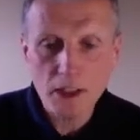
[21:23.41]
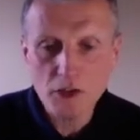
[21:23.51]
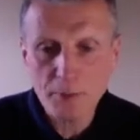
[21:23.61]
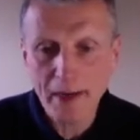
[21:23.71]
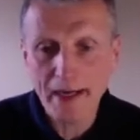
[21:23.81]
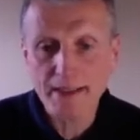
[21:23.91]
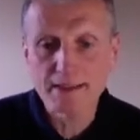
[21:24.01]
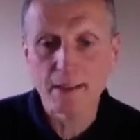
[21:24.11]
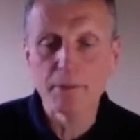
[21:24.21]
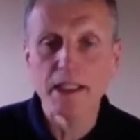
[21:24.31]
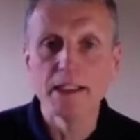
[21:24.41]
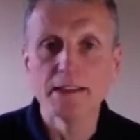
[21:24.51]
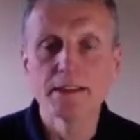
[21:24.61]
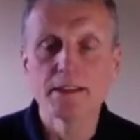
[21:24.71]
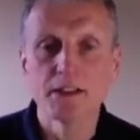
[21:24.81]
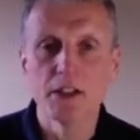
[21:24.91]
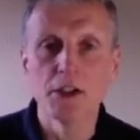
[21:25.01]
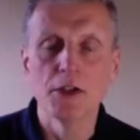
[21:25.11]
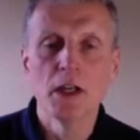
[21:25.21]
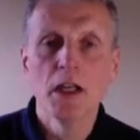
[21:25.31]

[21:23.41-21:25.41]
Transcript: goes back some years to